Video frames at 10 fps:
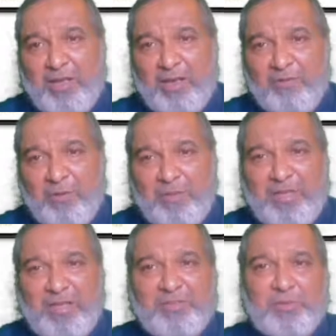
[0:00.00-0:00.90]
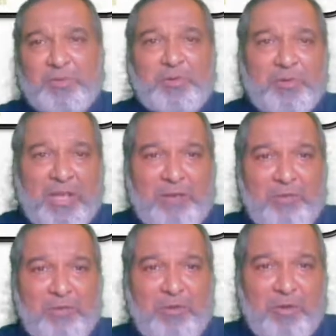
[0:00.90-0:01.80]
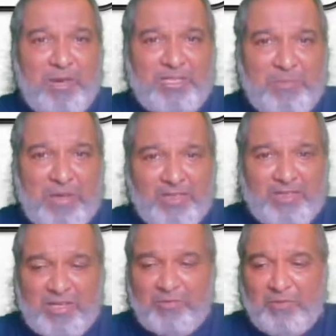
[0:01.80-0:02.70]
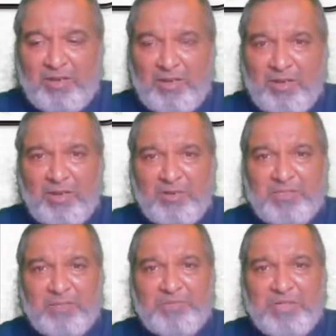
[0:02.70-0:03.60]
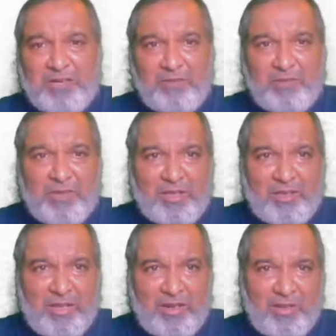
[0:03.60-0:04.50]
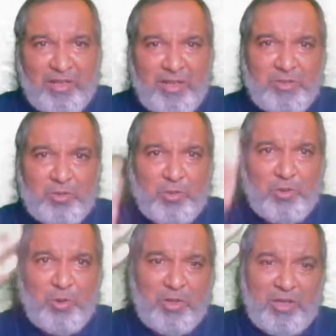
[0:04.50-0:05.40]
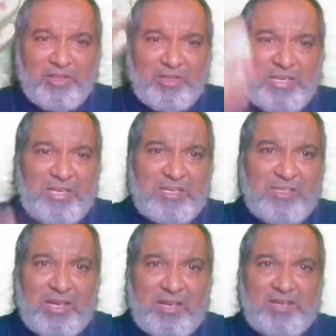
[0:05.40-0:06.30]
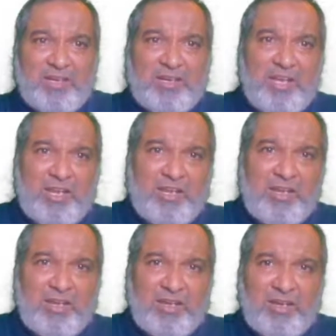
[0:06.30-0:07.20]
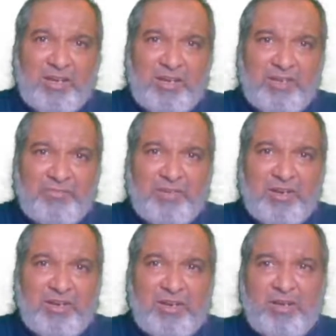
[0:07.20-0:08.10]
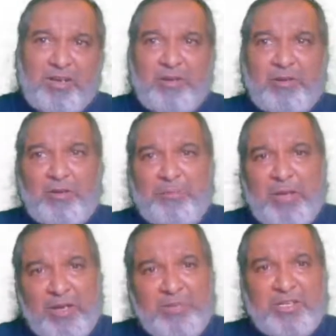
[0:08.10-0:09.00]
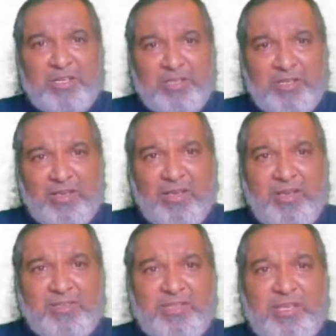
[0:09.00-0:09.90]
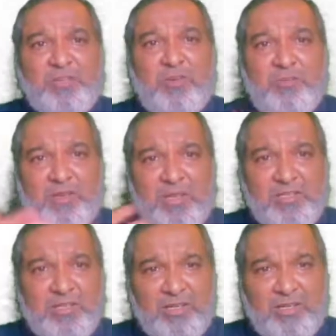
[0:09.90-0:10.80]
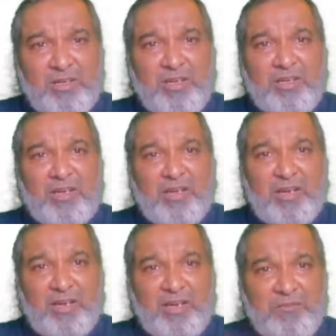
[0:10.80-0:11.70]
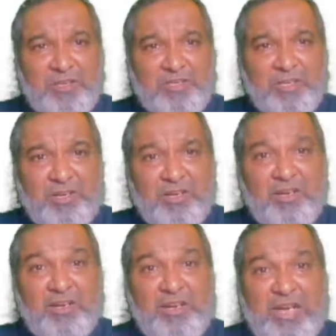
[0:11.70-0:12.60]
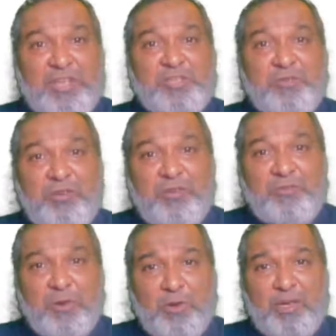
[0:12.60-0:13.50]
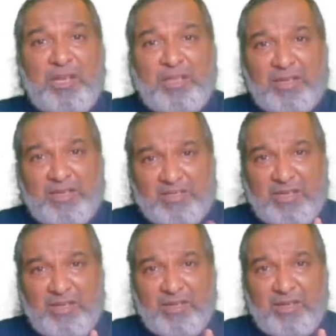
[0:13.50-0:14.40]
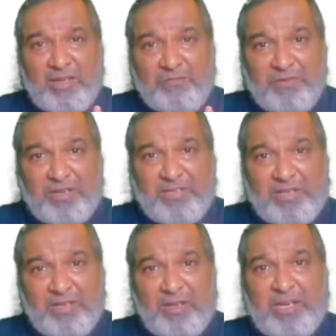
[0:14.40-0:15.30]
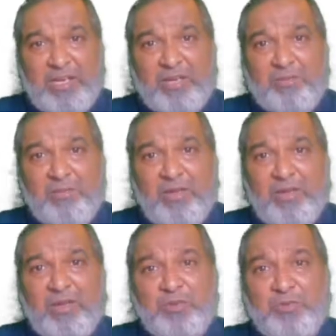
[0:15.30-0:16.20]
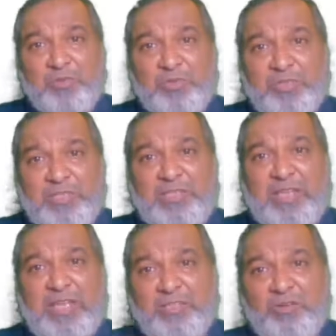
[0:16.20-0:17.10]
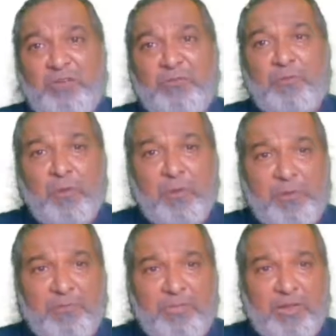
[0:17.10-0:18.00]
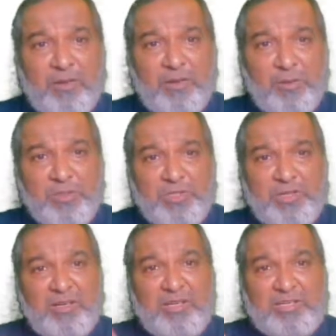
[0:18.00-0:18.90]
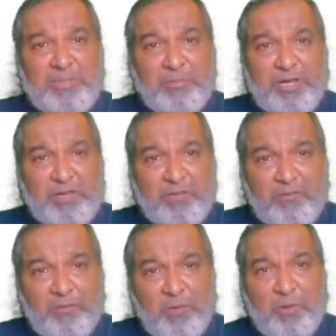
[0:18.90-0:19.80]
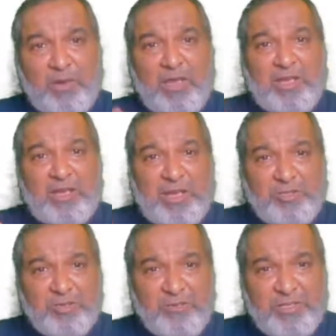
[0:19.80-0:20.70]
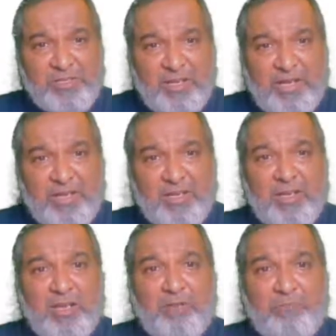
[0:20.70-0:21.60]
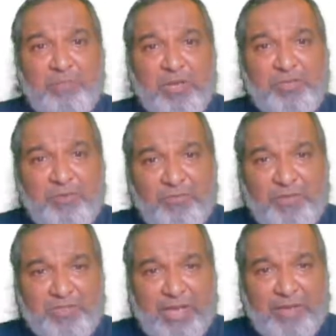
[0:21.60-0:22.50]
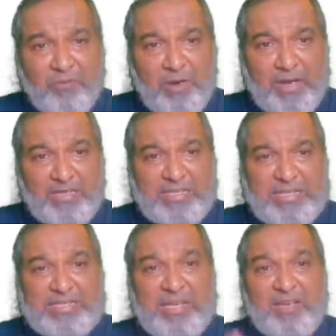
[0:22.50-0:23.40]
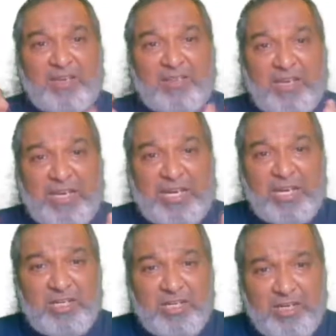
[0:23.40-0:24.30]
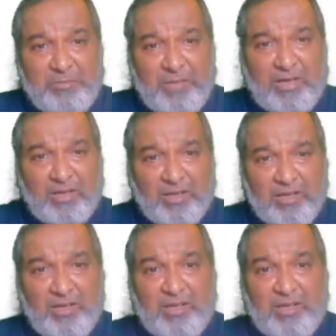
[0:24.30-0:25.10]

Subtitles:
will be there. So that will be called as parasitic one, or subsidiary will be there. So these are the 10 different parameters: sense of culture, curvature, direction of youngling, that is the facing relative to sense of fold, closure, symmetry of fold, nature of hinge line, plunge of its fold axis, the interlimb angle,